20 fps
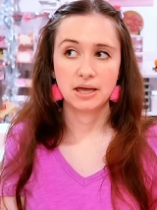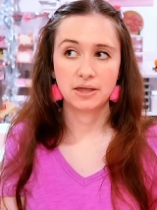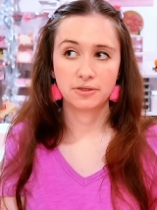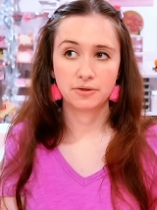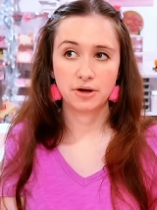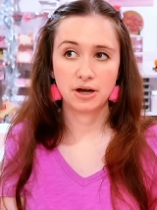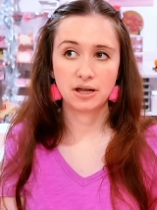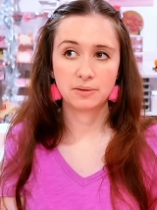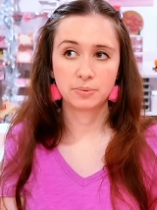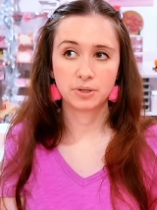
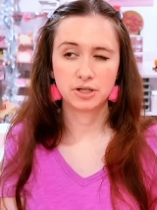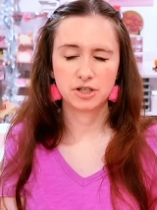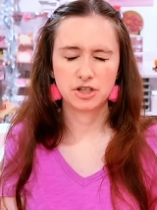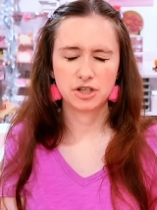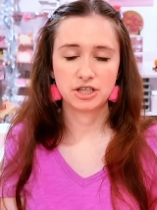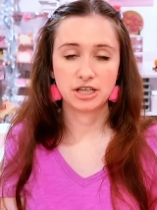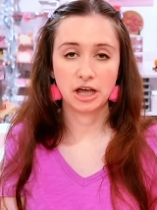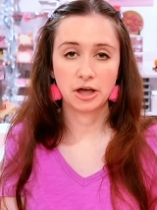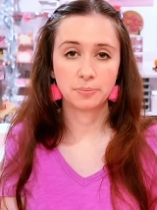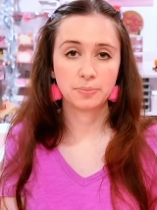and they're able to
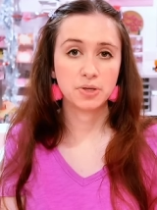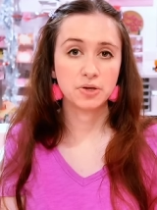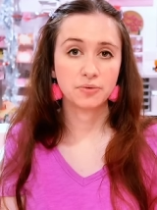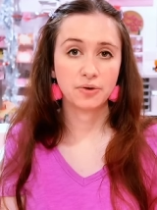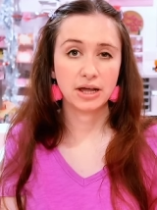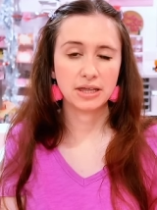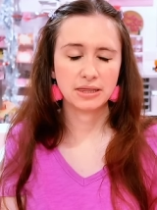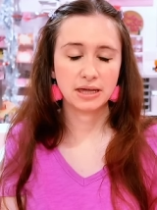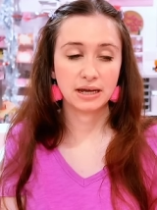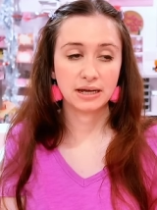just help
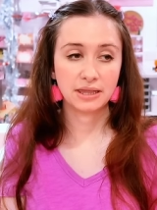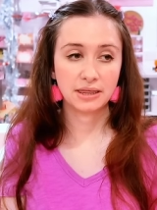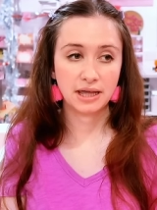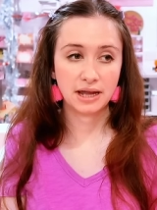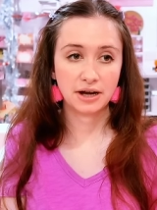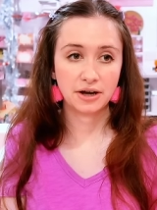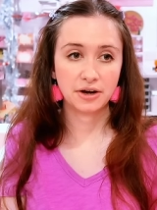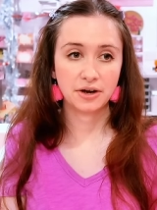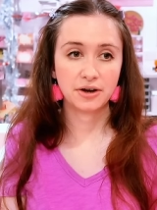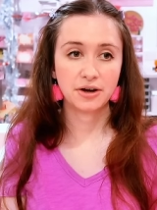you right then
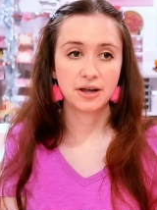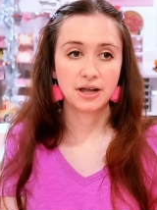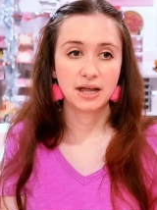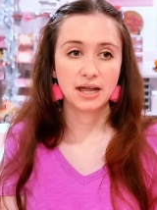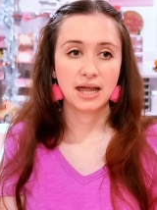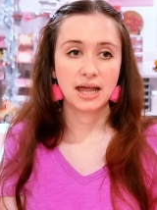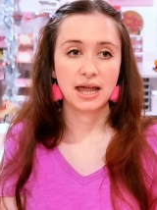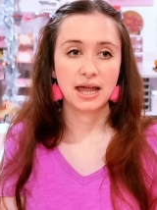and there.